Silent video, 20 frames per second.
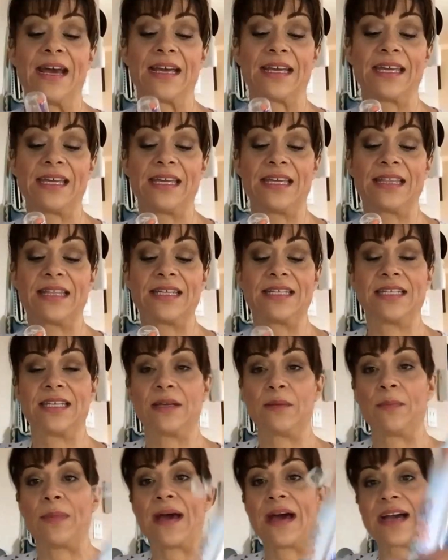I can get the
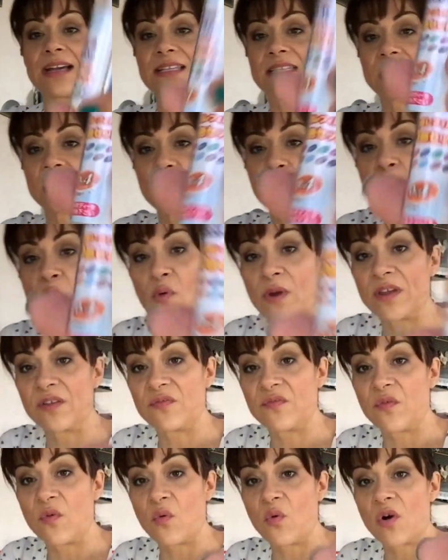10 packs in the
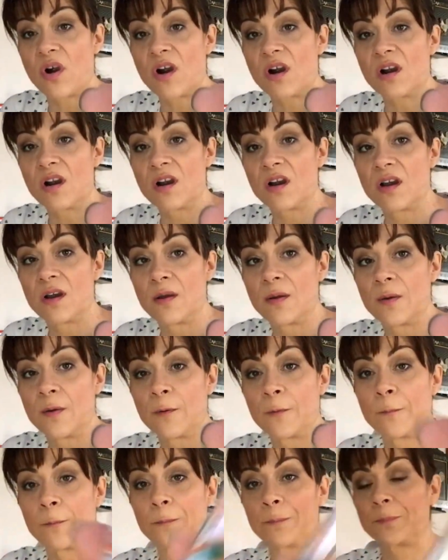0.4,
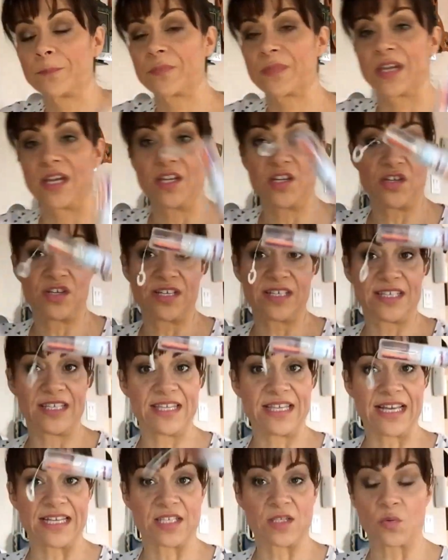and you can see
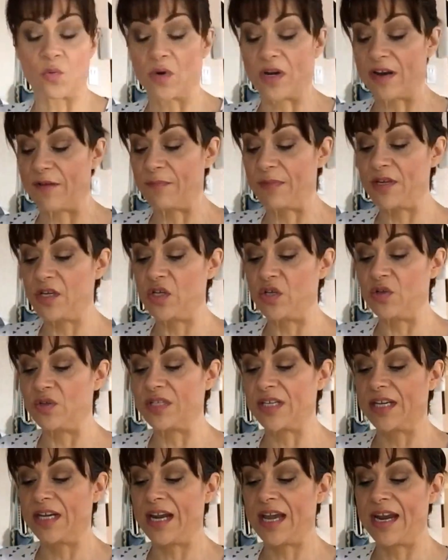that's the one I've been
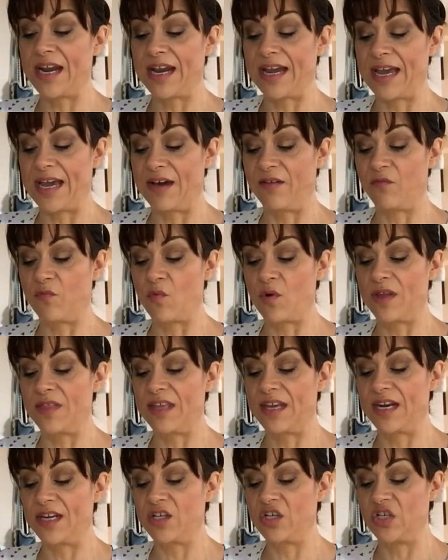using, and I have one
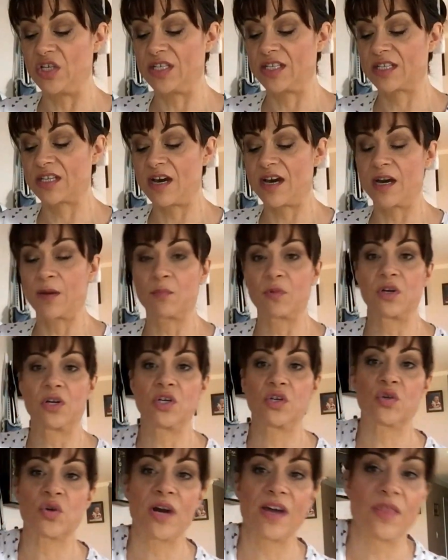that I just got. I'm going
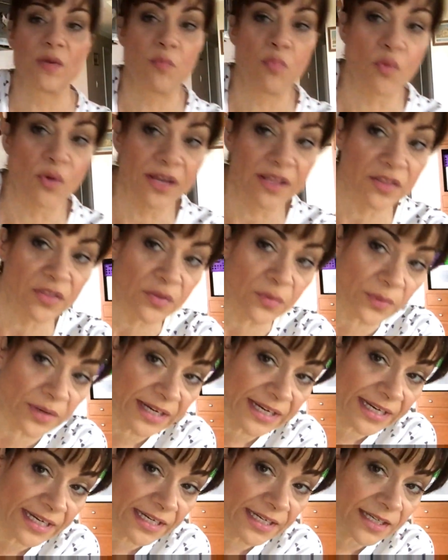to try the
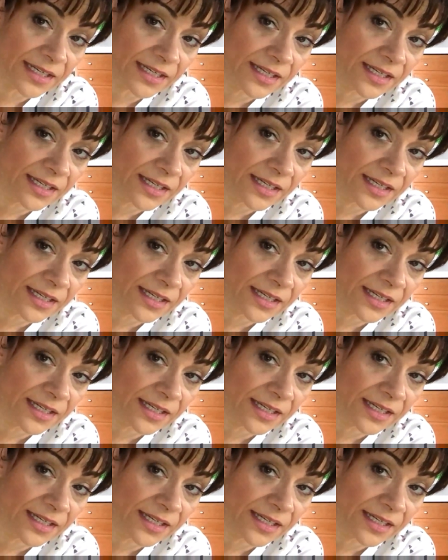0.3.